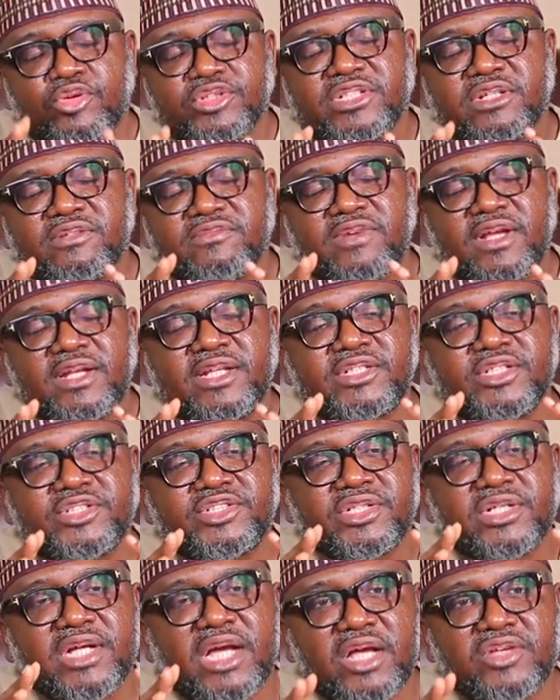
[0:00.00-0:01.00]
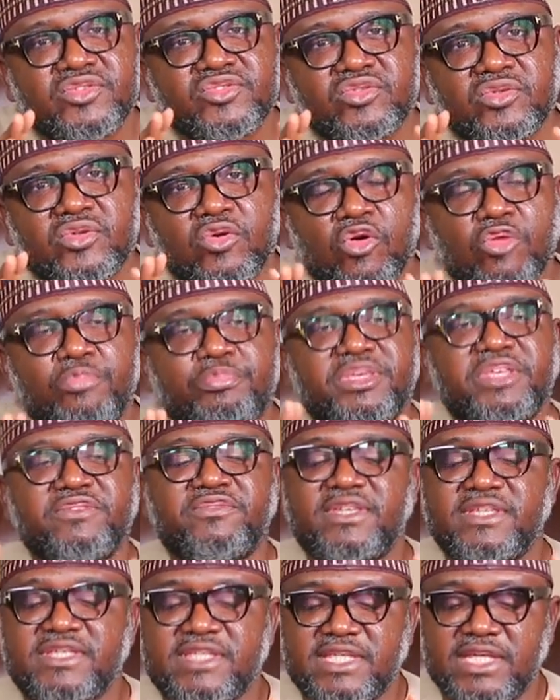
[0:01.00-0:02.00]
Project Validation Council, or
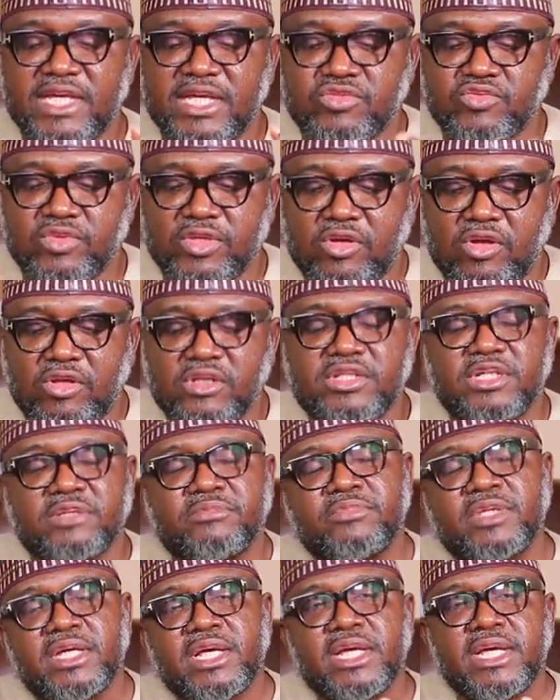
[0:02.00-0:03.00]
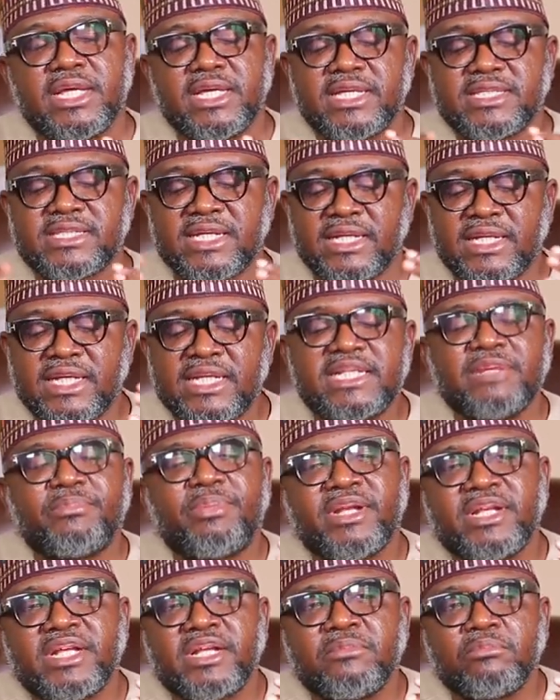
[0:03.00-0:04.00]
PVC as we call them, is an
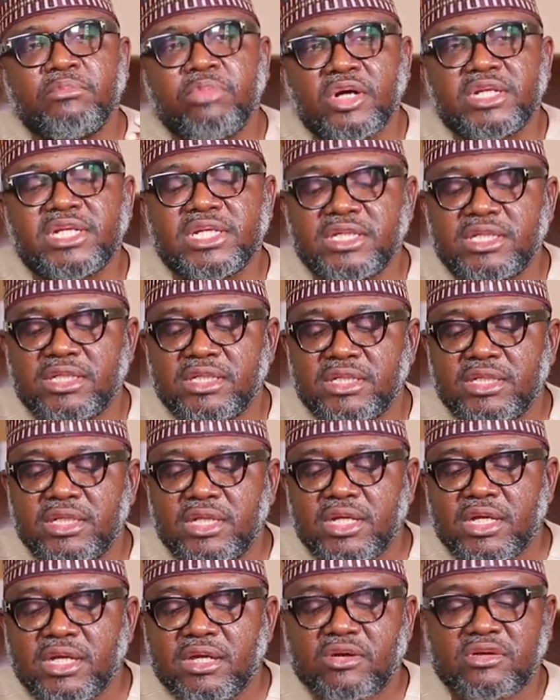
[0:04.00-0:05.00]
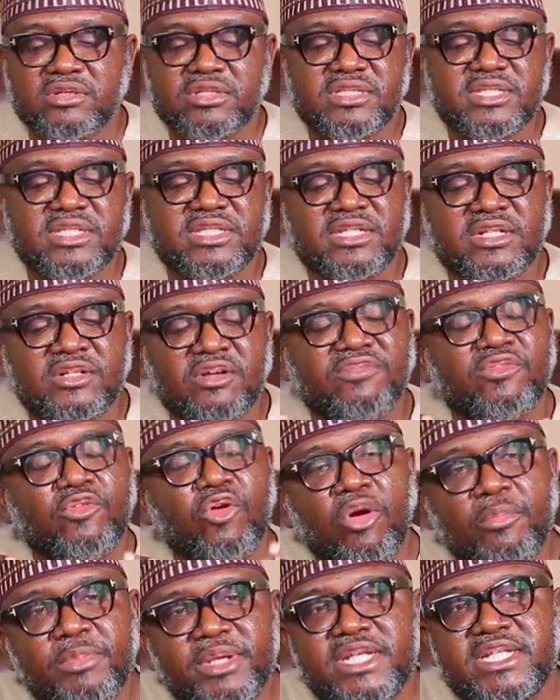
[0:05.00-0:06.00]
independent body consisting of
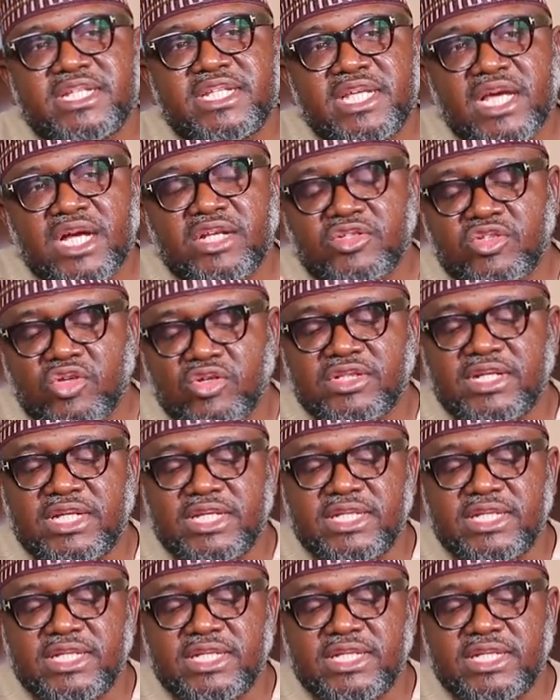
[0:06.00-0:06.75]
community and thought